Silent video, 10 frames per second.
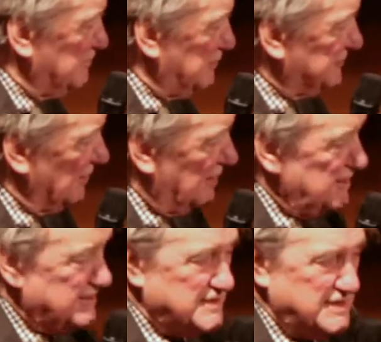
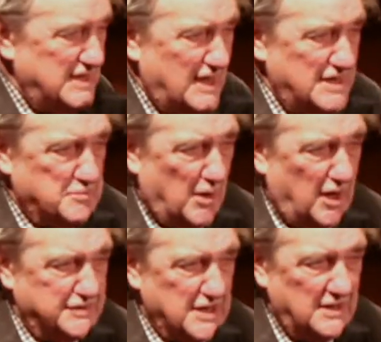beside a teenage
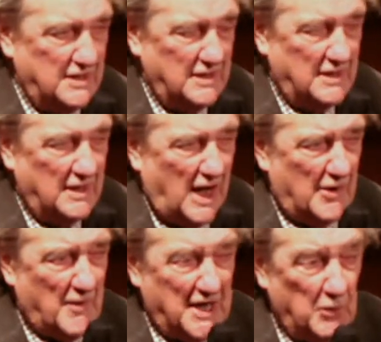martyr. I
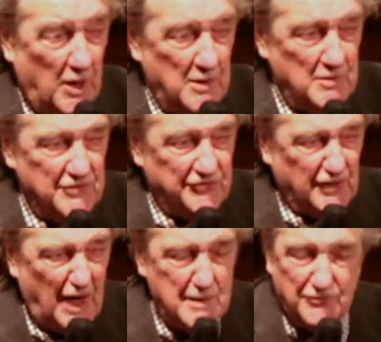ran away with
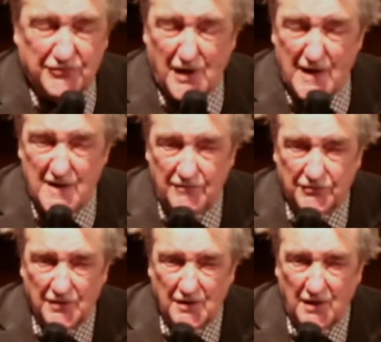escaped
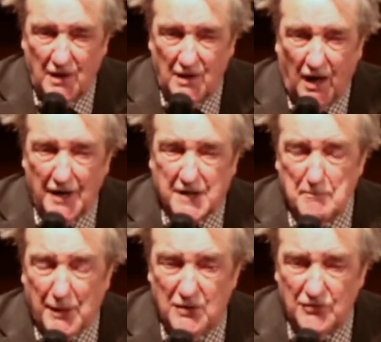slaves. I
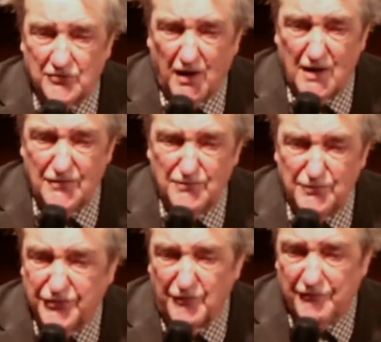composed lines
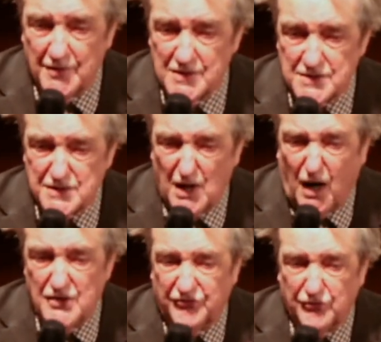of verse.
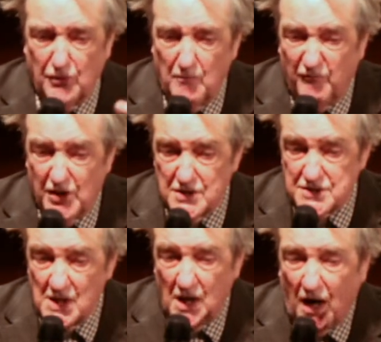I saw verse.
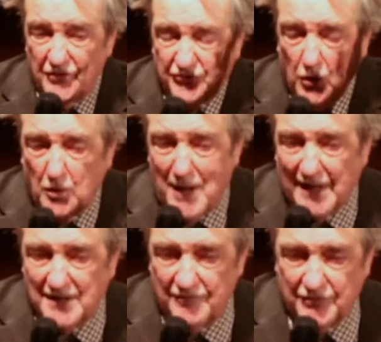I saw
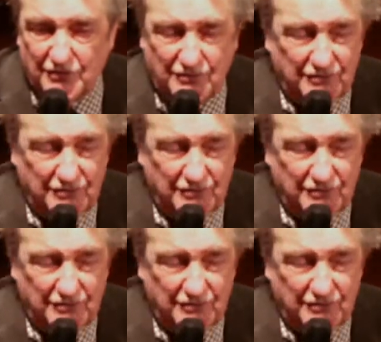magnificent